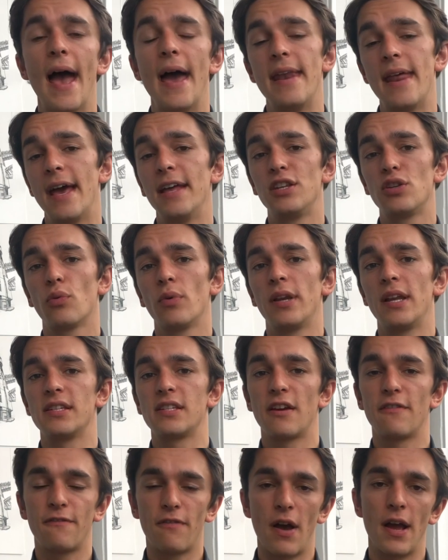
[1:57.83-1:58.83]
and add to it as
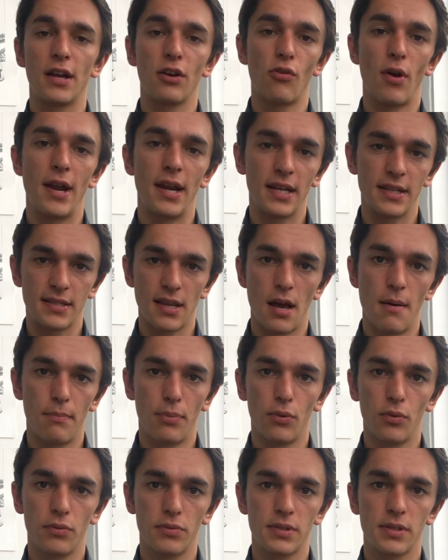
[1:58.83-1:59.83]
I find great
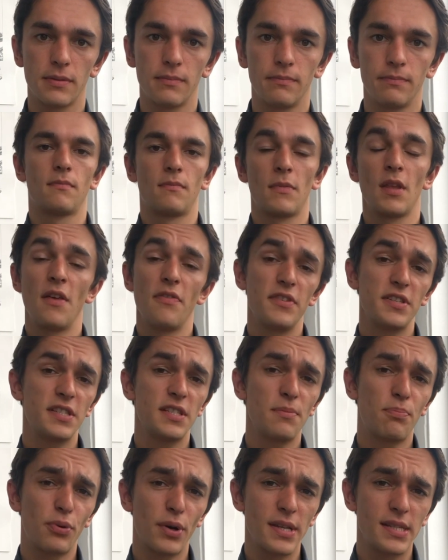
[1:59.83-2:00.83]
examples. This is a
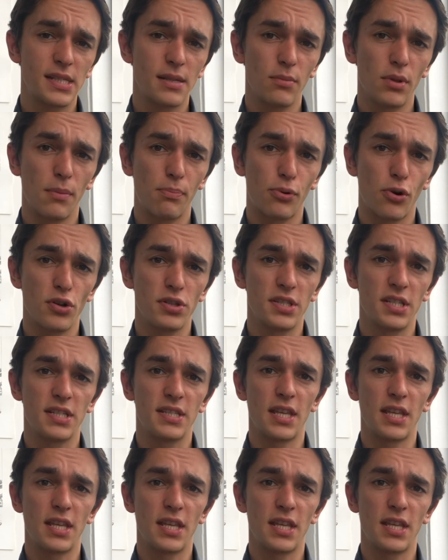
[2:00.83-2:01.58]
pretty similar process